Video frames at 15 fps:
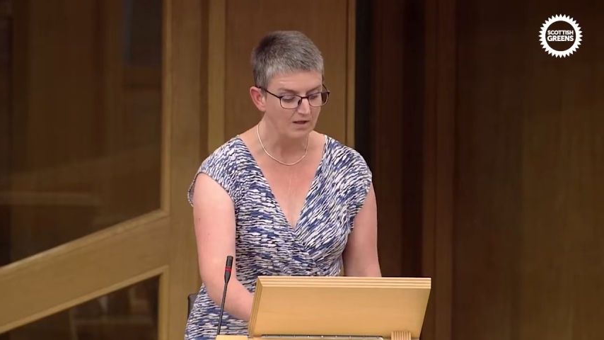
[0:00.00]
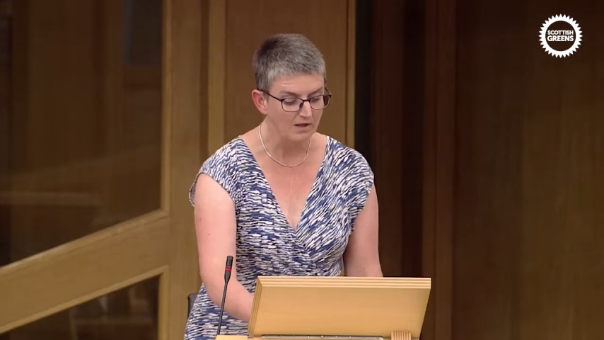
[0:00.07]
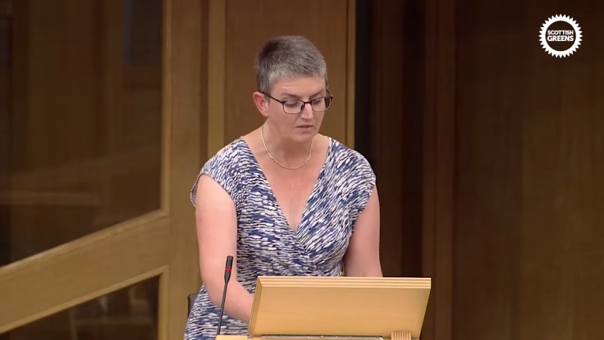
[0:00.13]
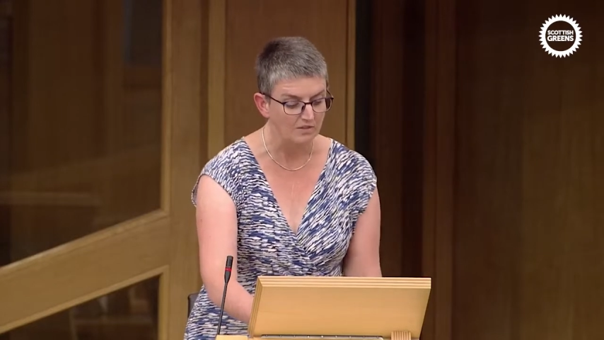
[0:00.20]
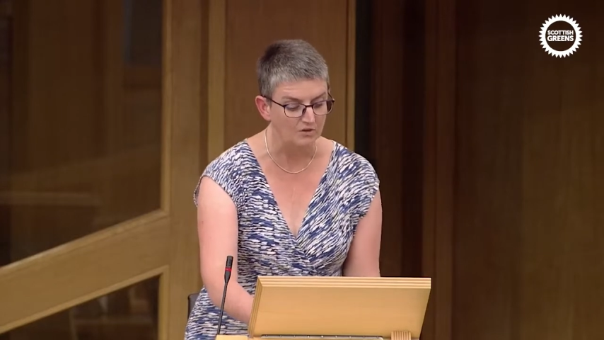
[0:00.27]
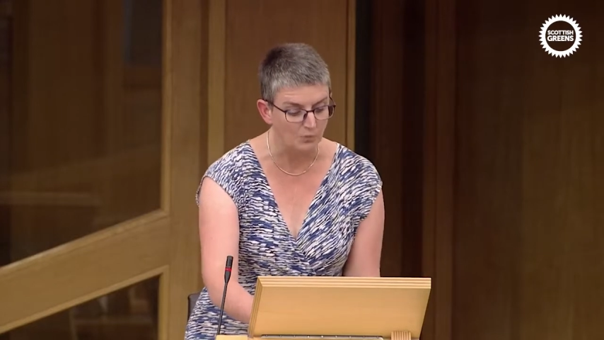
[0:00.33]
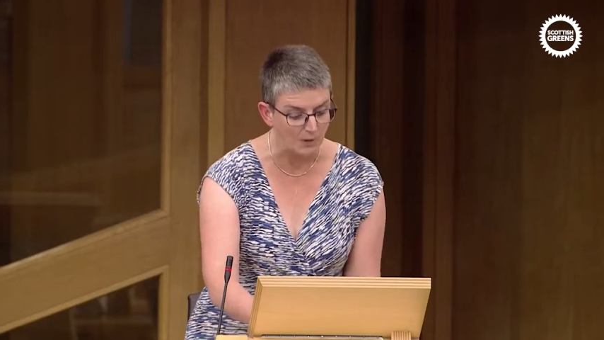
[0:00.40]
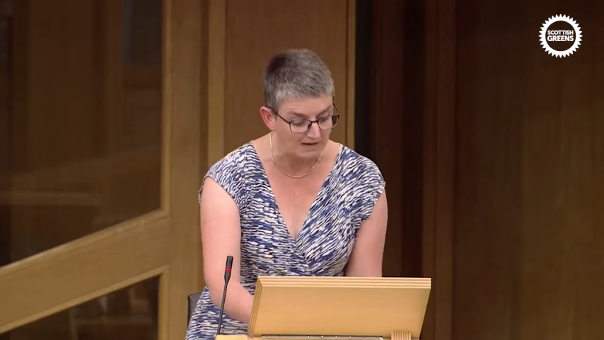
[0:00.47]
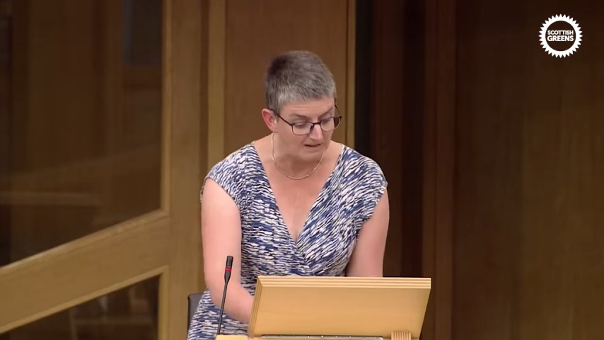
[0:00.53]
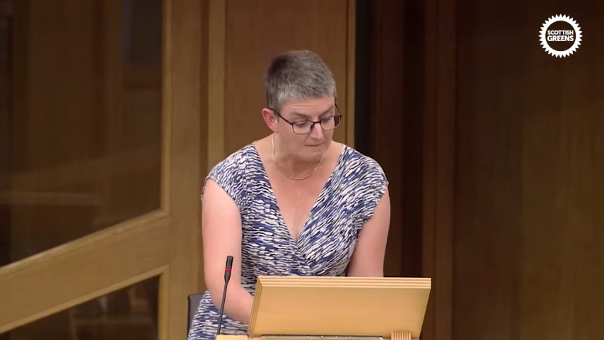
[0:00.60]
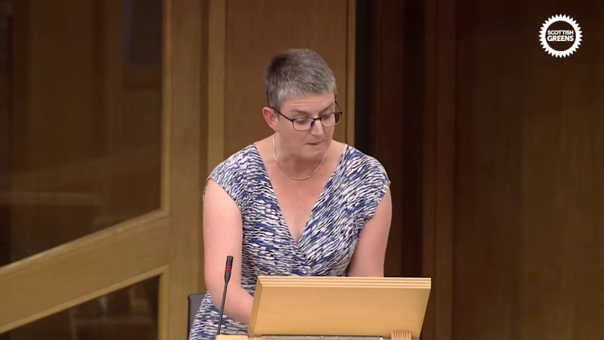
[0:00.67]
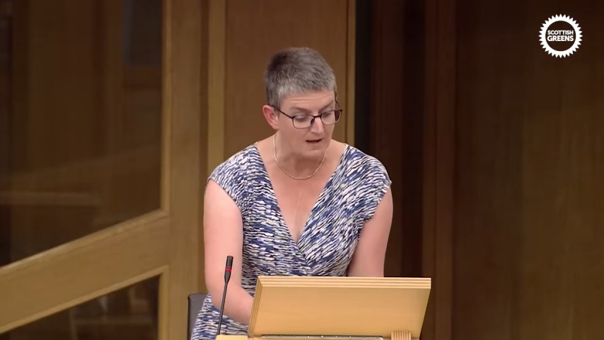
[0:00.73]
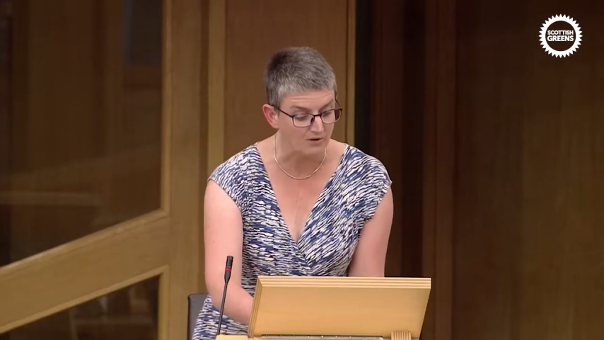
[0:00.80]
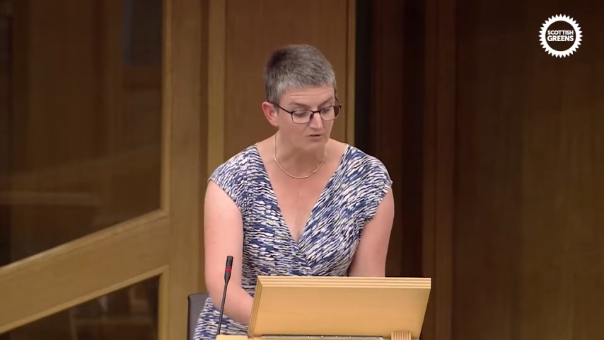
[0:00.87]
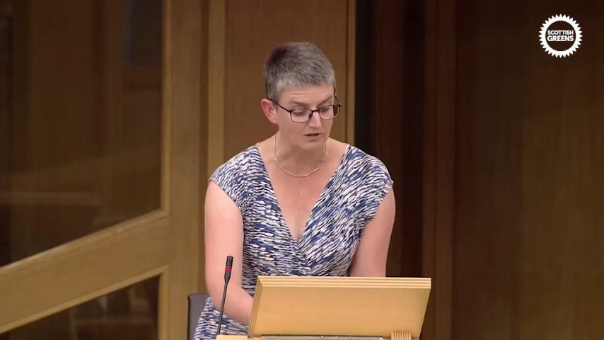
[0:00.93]
The
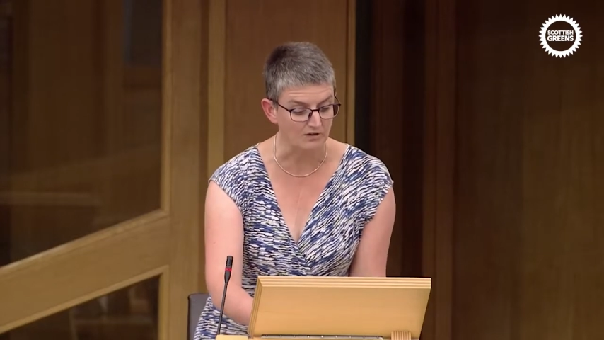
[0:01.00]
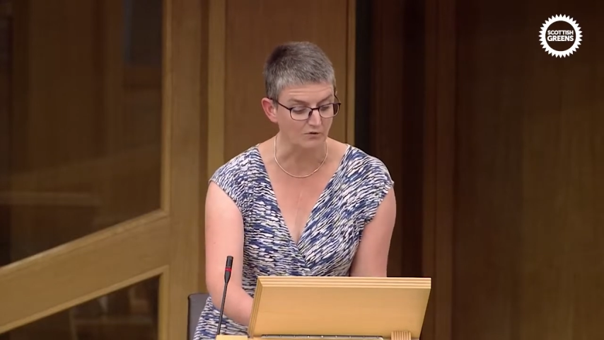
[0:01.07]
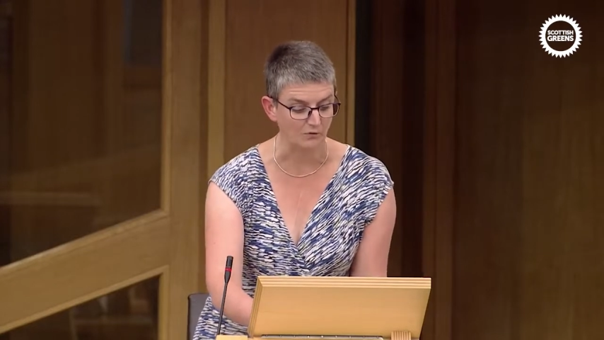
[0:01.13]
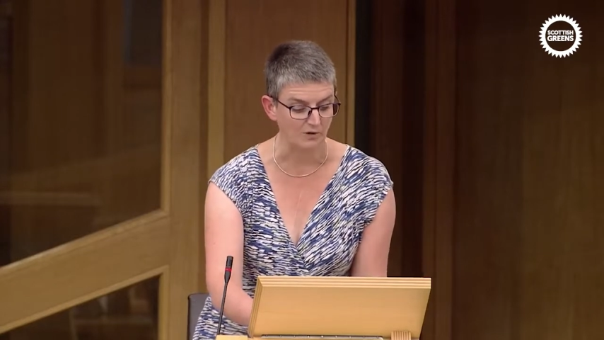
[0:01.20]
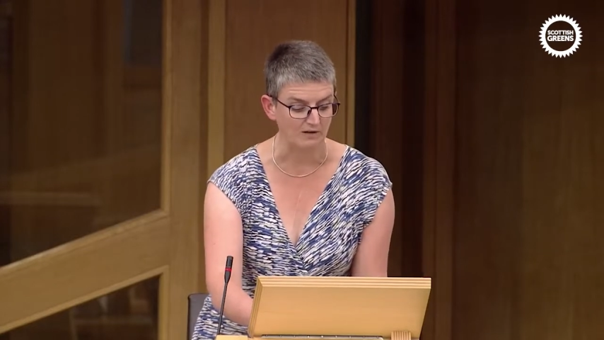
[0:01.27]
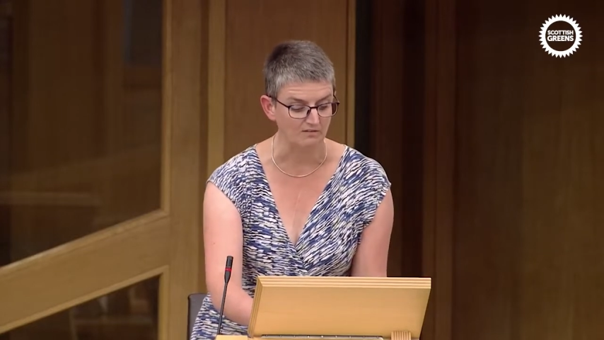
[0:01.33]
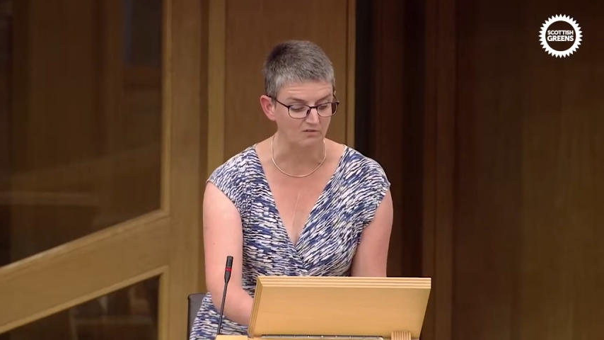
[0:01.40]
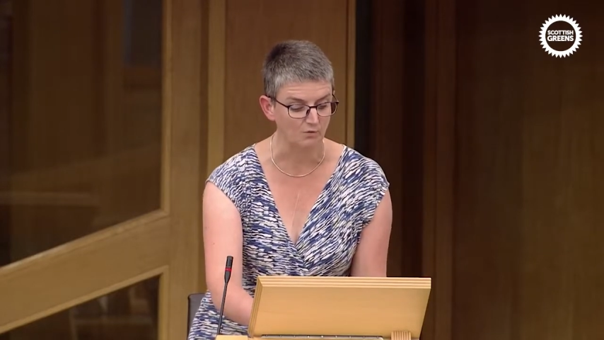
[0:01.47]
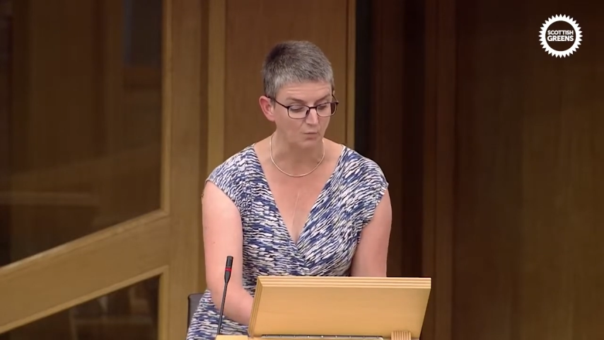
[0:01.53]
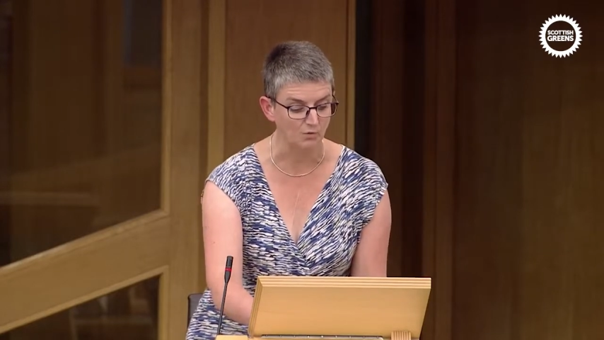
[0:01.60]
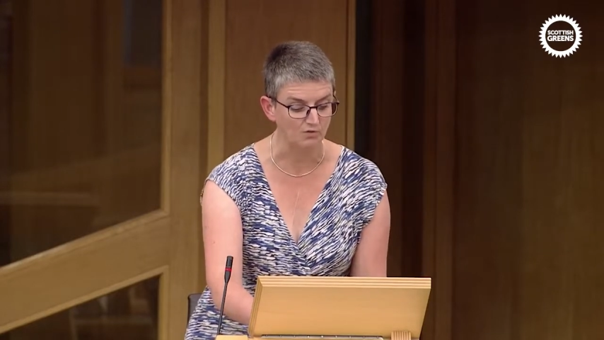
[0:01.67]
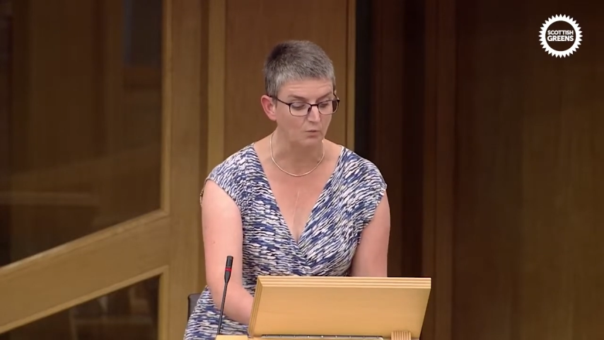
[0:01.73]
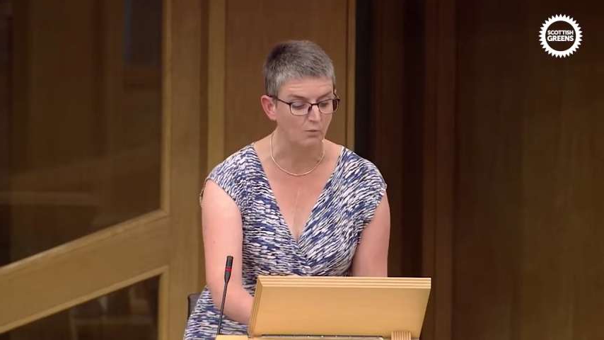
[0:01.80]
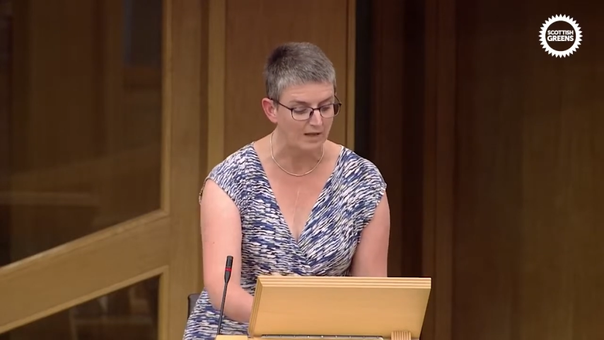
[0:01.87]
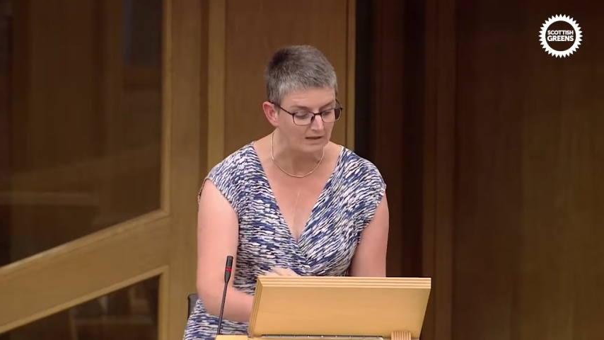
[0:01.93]
£20 increase was
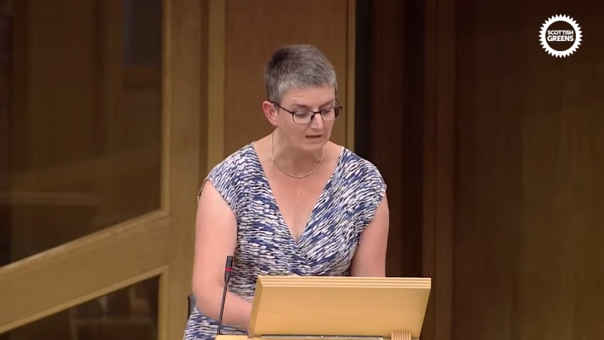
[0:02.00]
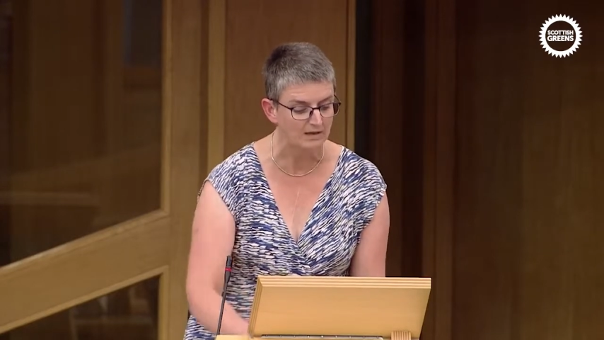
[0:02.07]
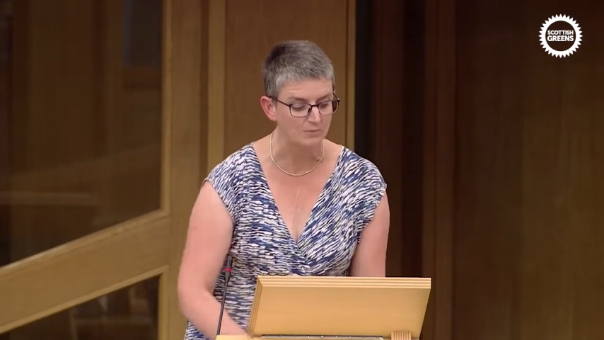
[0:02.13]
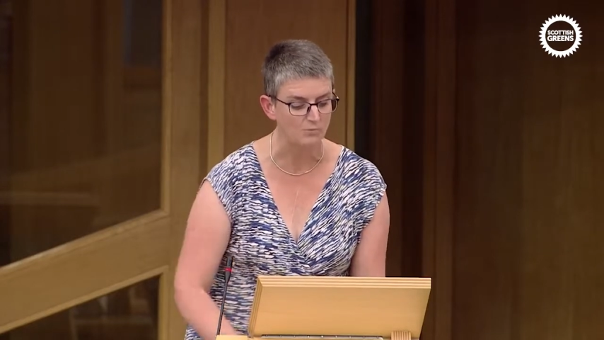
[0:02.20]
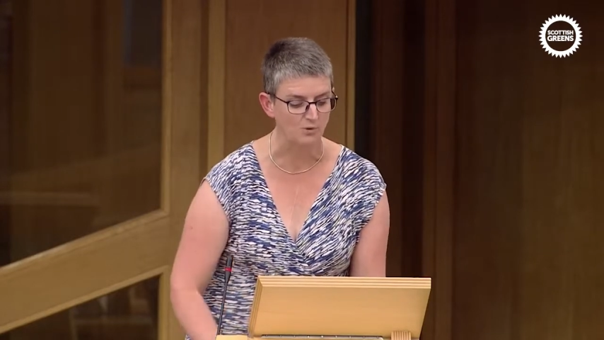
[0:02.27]
a welcome